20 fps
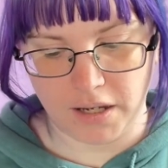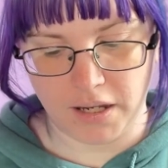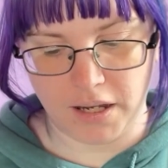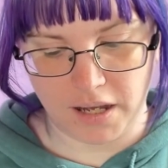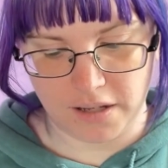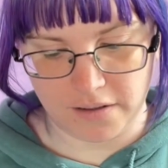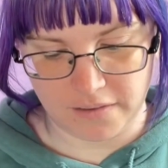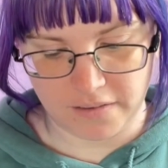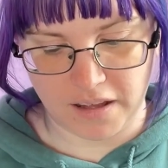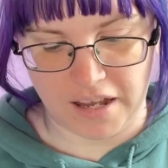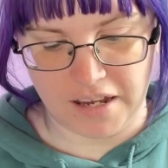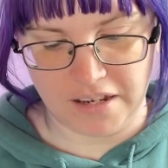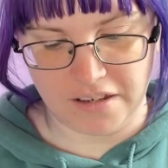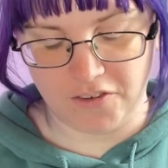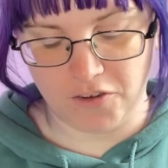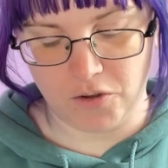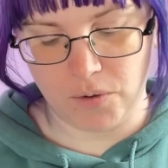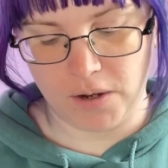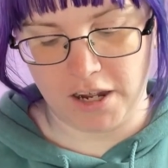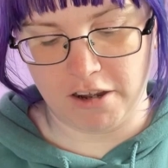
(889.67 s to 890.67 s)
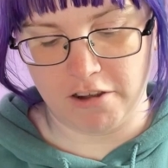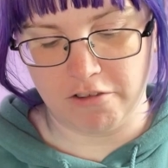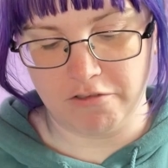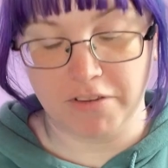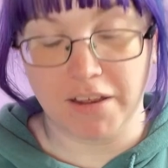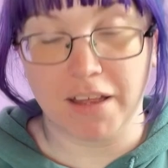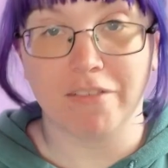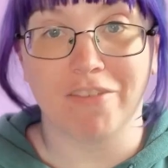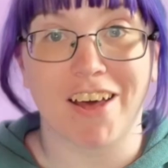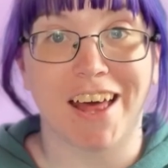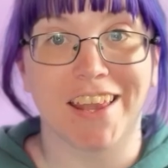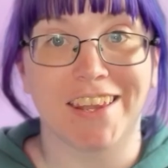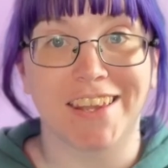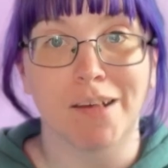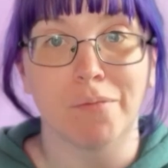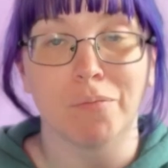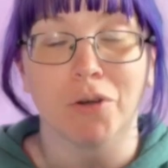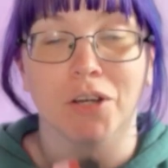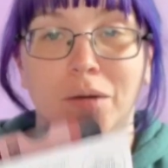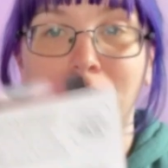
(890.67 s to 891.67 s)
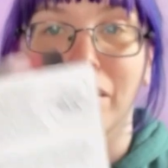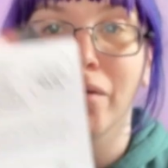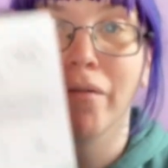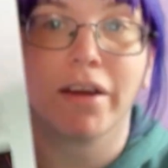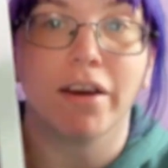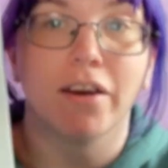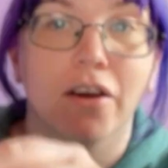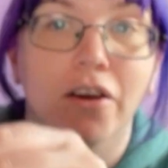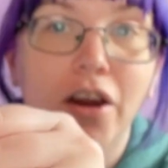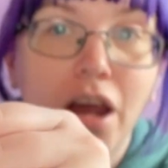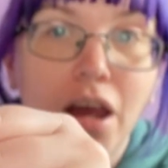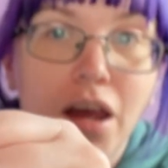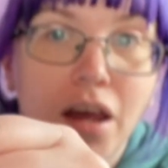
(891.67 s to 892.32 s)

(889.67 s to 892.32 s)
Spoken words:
Yes, I do have had that book on my radar.